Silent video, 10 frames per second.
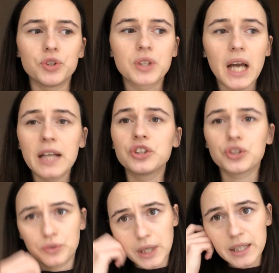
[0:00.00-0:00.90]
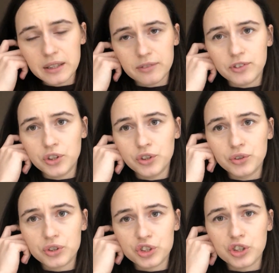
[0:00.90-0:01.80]
You can do it if you
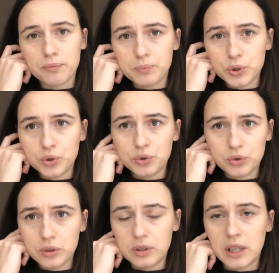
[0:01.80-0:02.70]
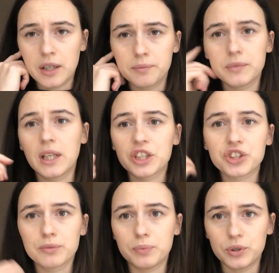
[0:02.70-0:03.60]
use shampoo, lash
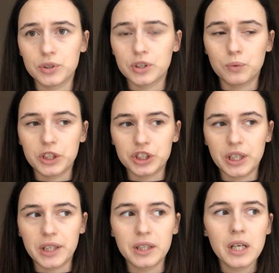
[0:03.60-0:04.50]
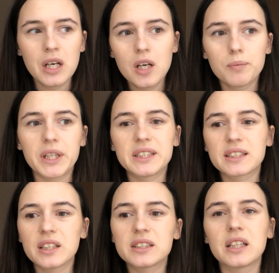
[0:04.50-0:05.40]
shampoo to wash it, but it's
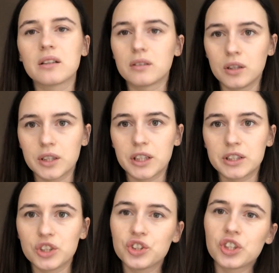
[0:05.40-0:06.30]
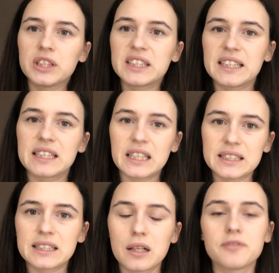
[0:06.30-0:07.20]
gonna take longer. It usually takes less
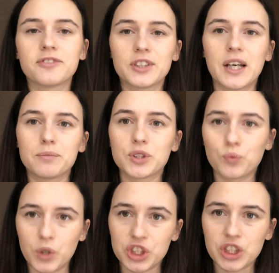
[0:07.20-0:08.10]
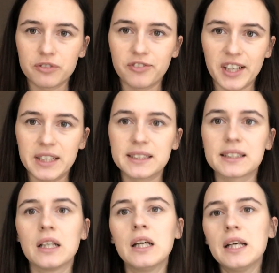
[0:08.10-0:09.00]
time for them to wash their face,
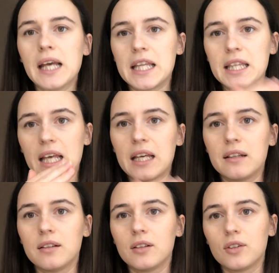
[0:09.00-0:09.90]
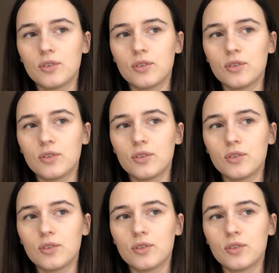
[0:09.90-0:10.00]
and then